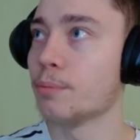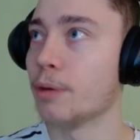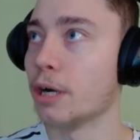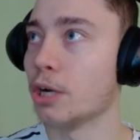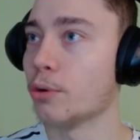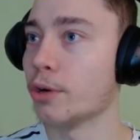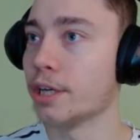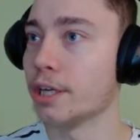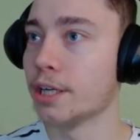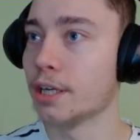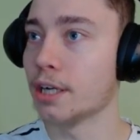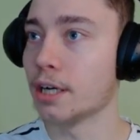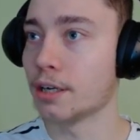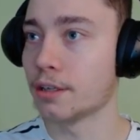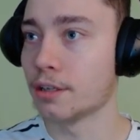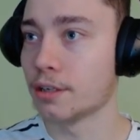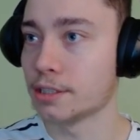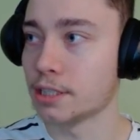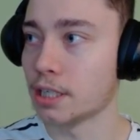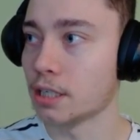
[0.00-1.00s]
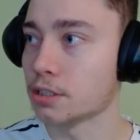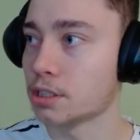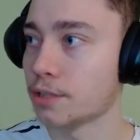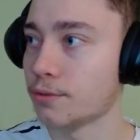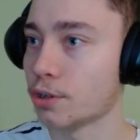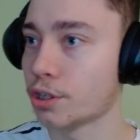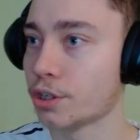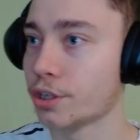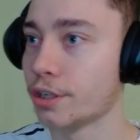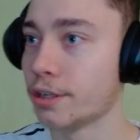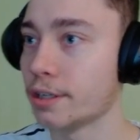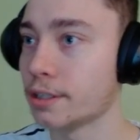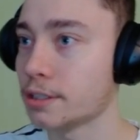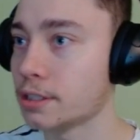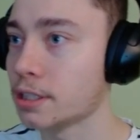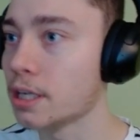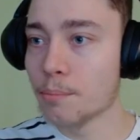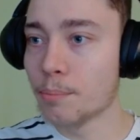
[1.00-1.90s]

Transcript: By the way, here are the results if you're curious.